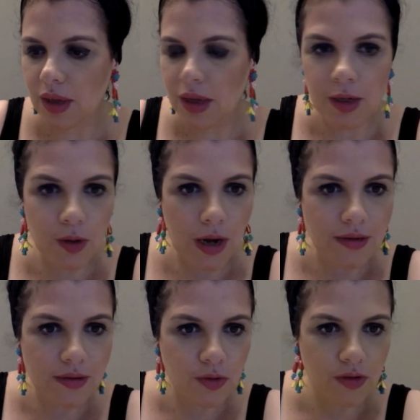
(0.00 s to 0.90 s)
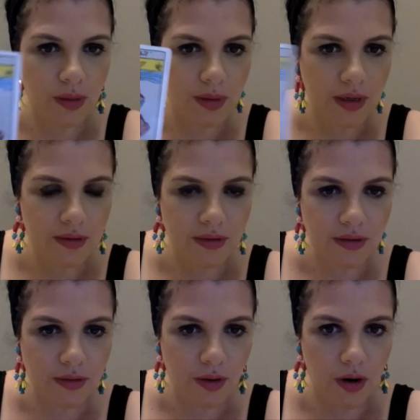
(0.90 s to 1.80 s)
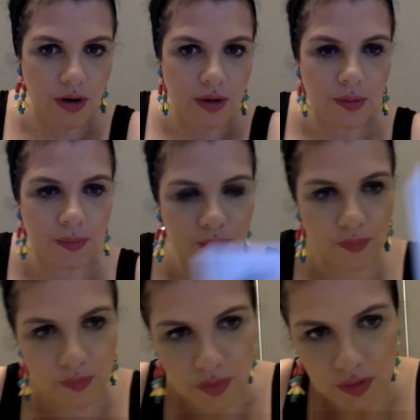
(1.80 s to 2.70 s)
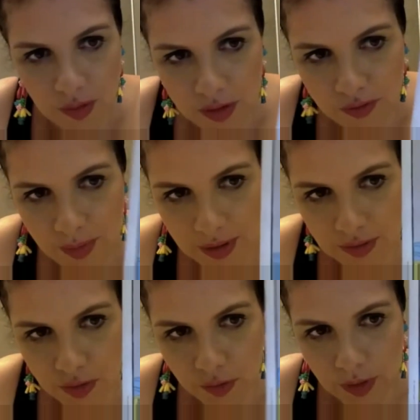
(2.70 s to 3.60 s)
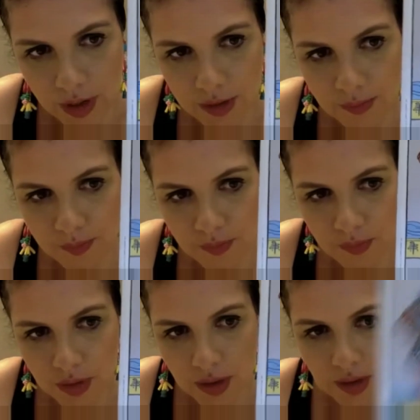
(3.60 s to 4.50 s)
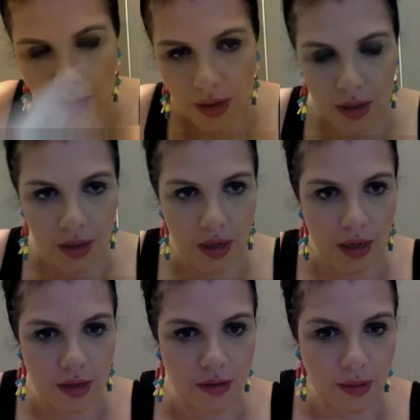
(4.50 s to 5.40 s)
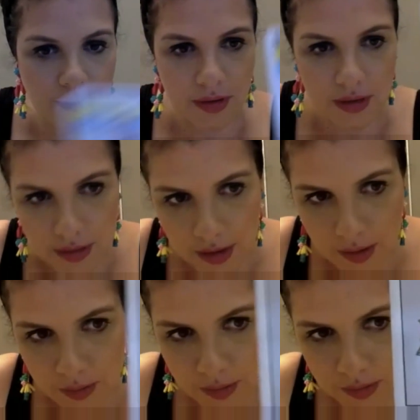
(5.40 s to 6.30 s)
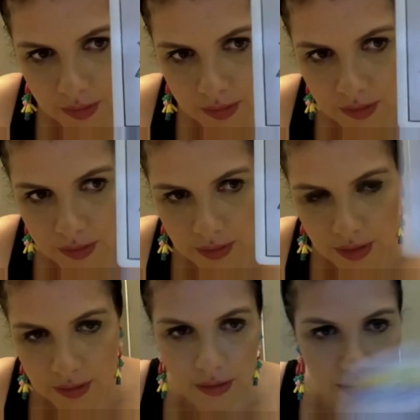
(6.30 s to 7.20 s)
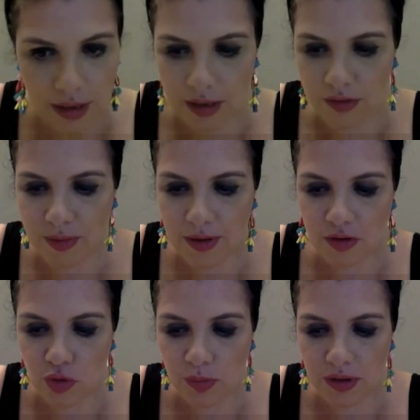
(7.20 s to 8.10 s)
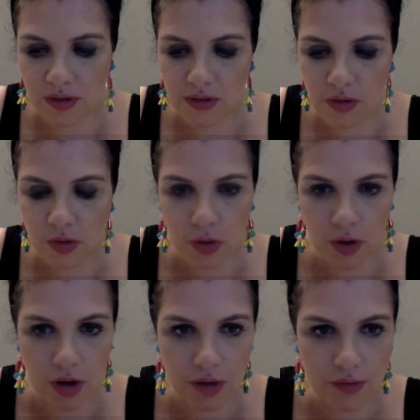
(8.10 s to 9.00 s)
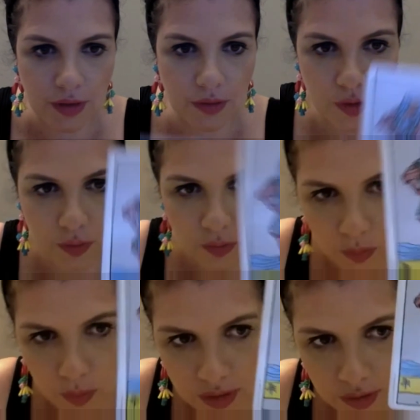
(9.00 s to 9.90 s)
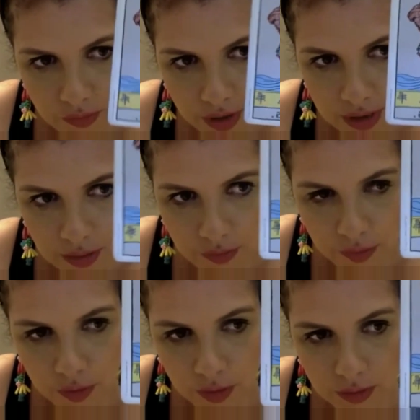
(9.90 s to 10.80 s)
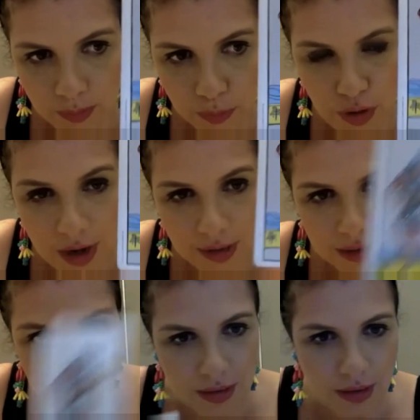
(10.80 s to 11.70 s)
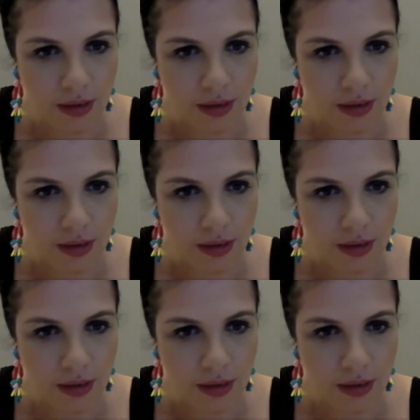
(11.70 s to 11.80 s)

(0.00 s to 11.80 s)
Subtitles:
You know, guys, interesting, because this card of messages, right? And upside down, it's like negative message, but this is also a card of, like, if you wanted to find out if you're pregnant,